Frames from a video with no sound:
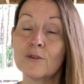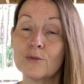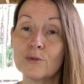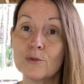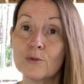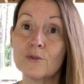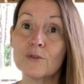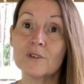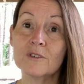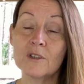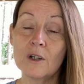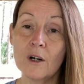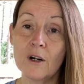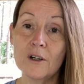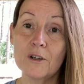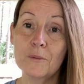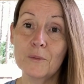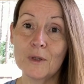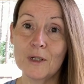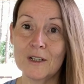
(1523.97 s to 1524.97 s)
through the
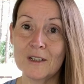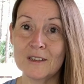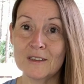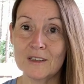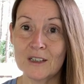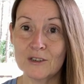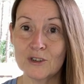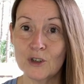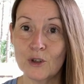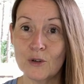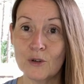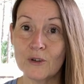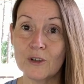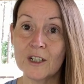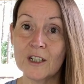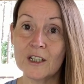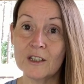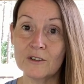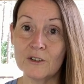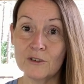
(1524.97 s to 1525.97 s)
timeline that's
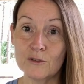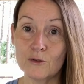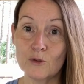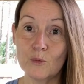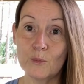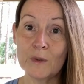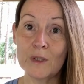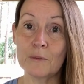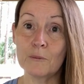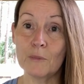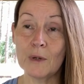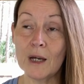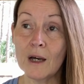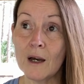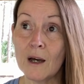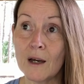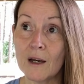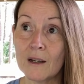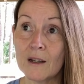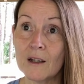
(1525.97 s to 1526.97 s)
creating these looping
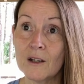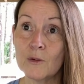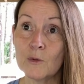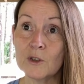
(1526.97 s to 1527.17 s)
back,